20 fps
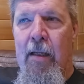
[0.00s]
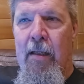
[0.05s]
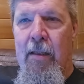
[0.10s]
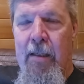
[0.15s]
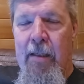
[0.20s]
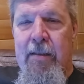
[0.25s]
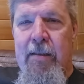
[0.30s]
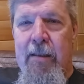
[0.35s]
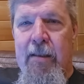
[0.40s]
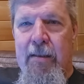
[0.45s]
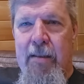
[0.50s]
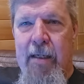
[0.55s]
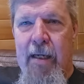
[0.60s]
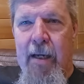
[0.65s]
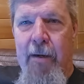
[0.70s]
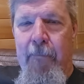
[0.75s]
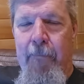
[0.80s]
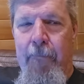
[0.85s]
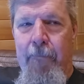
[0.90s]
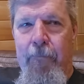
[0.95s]
This is
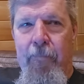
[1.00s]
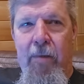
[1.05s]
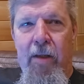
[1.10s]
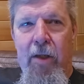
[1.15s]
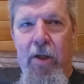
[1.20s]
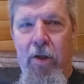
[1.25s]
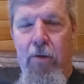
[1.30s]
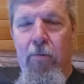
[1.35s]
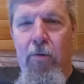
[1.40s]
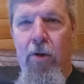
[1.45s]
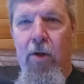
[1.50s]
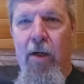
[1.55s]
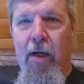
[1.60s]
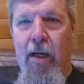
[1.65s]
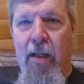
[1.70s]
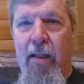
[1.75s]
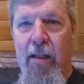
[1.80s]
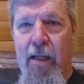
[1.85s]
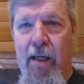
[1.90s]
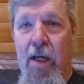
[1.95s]
it. You
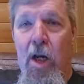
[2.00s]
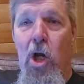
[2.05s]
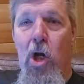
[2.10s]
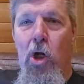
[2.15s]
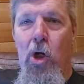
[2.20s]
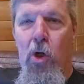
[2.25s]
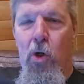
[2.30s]
look at the